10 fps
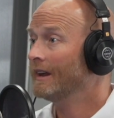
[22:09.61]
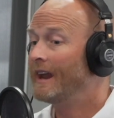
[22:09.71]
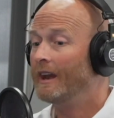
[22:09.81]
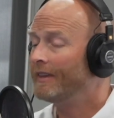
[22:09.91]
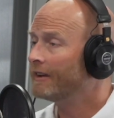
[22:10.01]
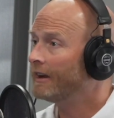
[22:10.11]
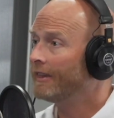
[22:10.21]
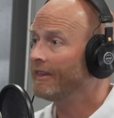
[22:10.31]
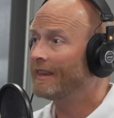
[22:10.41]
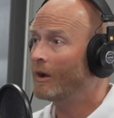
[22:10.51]
Can you think of
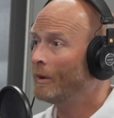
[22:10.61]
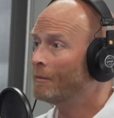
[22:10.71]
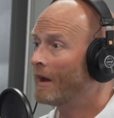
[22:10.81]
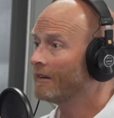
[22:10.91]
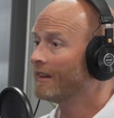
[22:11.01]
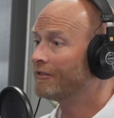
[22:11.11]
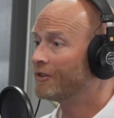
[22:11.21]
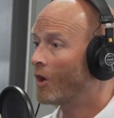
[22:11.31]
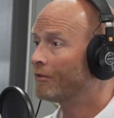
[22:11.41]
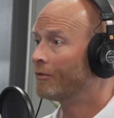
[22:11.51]
anything that we might have
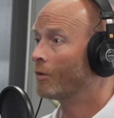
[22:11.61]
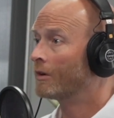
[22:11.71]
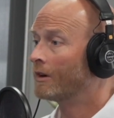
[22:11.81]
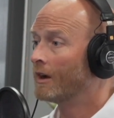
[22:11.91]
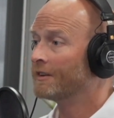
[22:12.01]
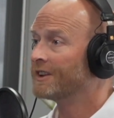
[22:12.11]
left off for uh,